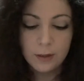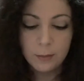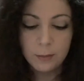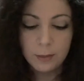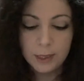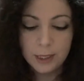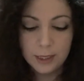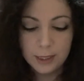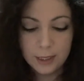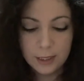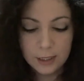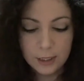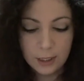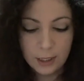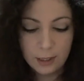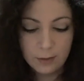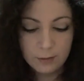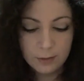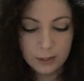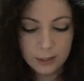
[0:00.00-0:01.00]
but in case you
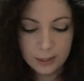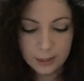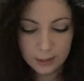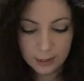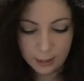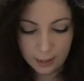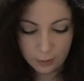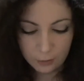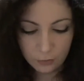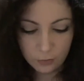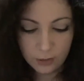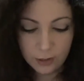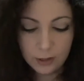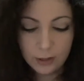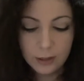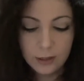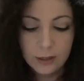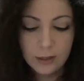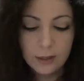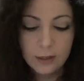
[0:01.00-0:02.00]
haven't seen that one,
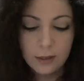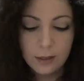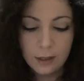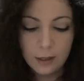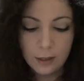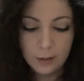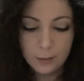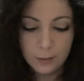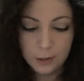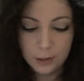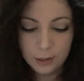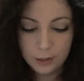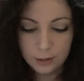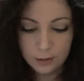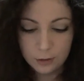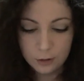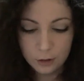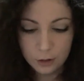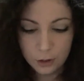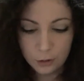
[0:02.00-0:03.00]
I'm
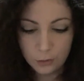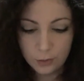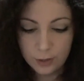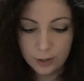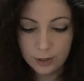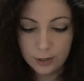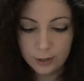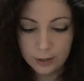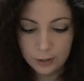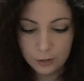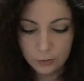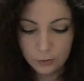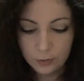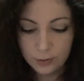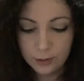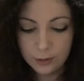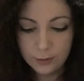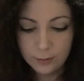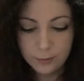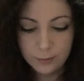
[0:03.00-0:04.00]
gonna show it in this one.